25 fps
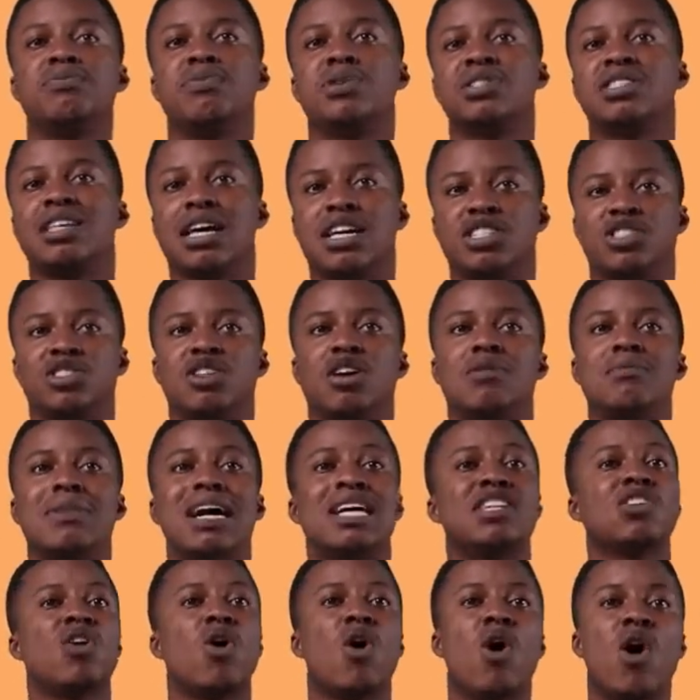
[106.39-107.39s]
potassium,
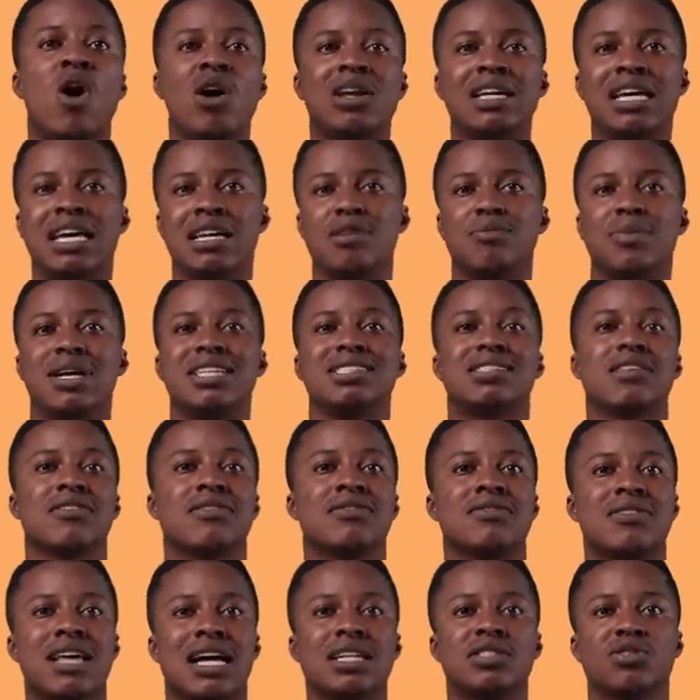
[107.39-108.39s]
and all elements
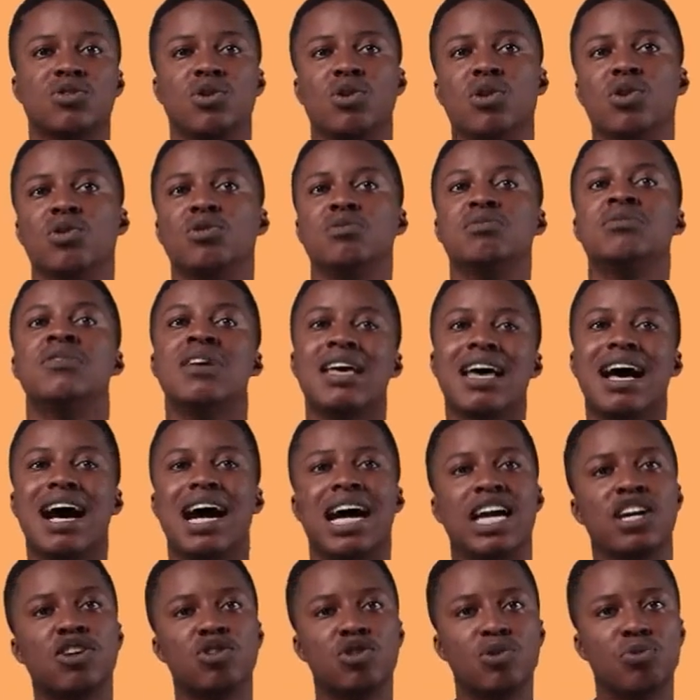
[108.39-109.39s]
in that column
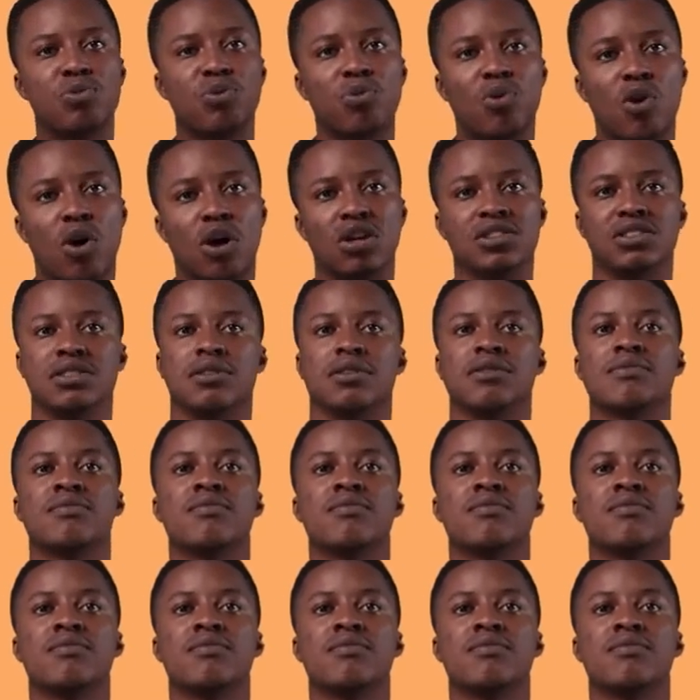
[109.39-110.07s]
are in group 1,